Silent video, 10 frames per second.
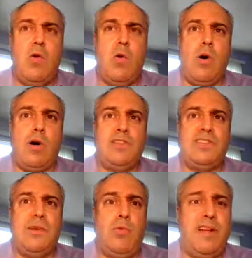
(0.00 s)
or
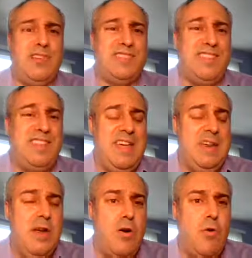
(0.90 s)
someone else that they
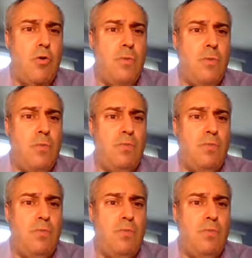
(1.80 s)
know,